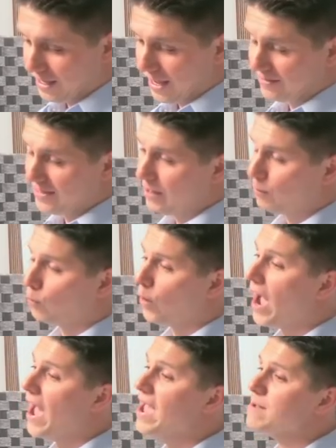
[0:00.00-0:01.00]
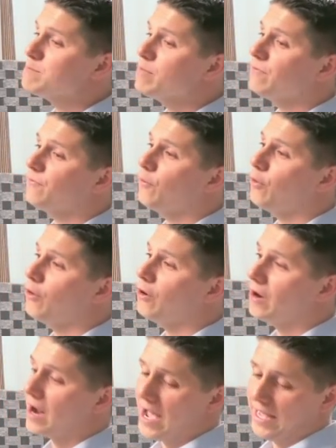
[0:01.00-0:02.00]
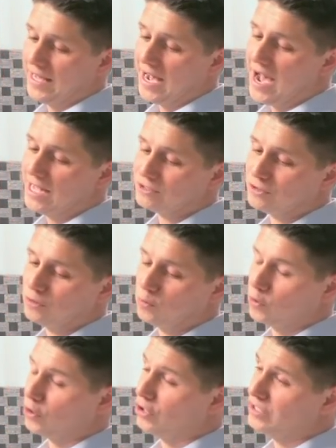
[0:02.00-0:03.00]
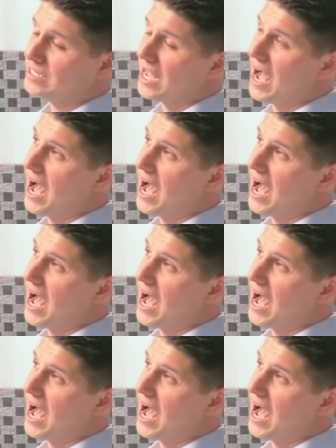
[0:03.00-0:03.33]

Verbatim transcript: And then right before I got to the words,